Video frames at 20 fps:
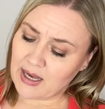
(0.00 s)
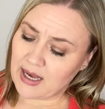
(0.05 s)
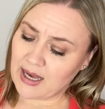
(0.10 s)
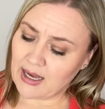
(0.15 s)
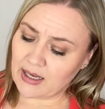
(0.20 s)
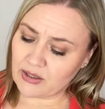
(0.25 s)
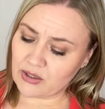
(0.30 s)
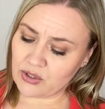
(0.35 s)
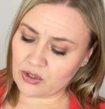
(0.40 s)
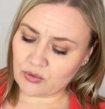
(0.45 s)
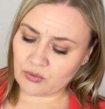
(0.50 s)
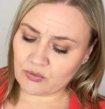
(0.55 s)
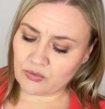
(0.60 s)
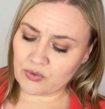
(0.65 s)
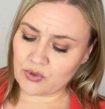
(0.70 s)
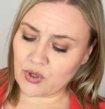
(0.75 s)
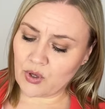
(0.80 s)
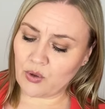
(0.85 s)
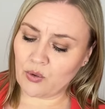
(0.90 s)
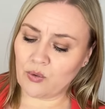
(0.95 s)
I don't
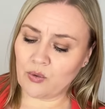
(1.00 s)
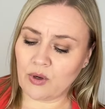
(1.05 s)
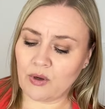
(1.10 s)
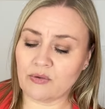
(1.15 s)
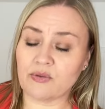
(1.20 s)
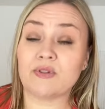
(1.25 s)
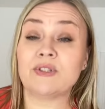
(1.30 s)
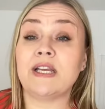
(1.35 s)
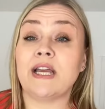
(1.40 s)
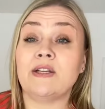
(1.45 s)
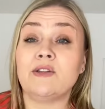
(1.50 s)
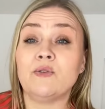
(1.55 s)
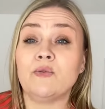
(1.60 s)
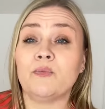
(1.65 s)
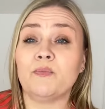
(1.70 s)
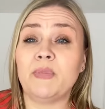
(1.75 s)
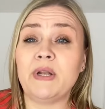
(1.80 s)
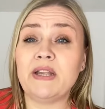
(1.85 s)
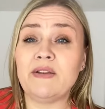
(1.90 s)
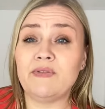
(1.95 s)
know, I was gonna say, I
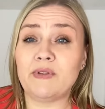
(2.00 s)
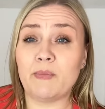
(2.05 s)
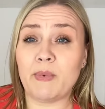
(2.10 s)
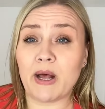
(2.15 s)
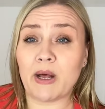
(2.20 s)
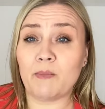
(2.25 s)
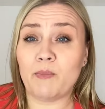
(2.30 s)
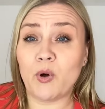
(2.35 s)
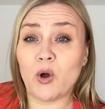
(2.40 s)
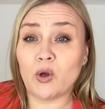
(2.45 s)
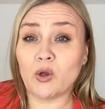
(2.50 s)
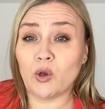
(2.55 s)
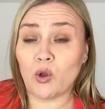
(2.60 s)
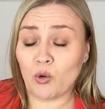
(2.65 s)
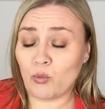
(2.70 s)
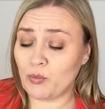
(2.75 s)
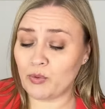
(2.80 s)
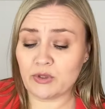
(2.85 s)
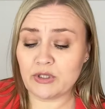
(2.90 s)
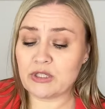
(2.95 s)
don't believe the belt buckle
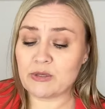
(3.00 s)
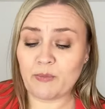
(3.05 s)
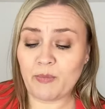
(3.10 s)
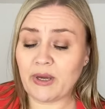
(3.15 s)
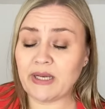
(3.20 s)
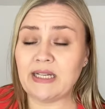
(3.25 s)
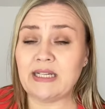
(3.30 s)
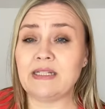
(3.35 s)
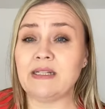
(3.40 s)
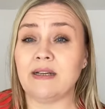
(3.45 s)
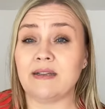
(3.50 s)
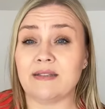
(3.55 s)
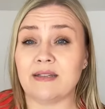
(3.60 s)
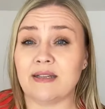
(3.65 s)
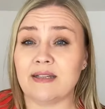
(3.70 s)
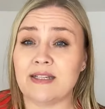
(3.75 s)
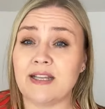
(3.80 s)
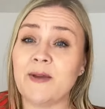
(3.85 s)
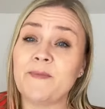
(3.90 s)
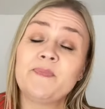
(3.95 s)
opens, but it
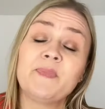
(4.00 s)
doesn't.